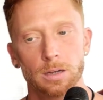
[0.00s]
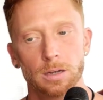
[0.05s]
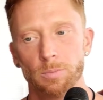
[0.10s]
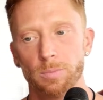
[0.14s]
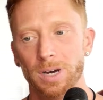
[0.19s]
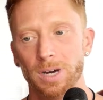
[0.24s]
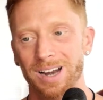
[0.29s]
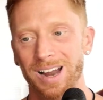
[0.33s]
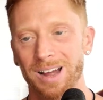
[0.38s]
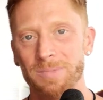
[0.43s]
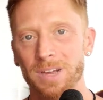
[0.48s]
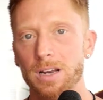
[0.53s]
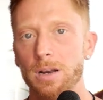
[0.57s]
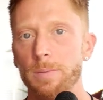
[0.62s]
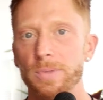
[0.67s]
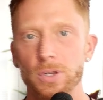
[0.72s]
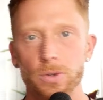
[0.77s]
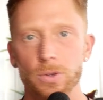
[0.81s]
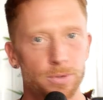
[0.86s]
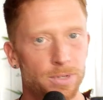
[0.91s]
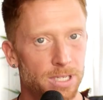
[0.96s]
but I'm not
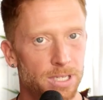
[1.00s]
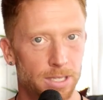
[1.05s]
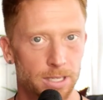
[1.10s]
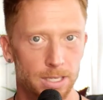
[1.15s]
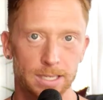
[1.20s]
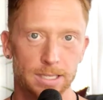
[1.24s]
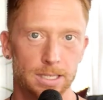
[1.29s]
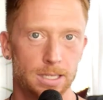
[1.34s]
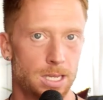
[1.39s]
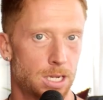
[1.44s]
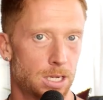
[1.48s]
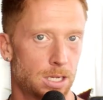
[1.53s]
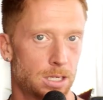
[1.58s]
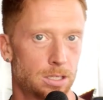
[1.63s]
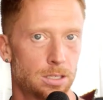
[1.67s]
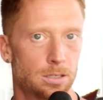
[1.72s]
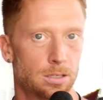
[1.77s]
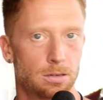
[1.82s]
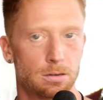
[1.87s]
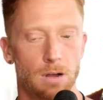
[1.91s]
immune to these things.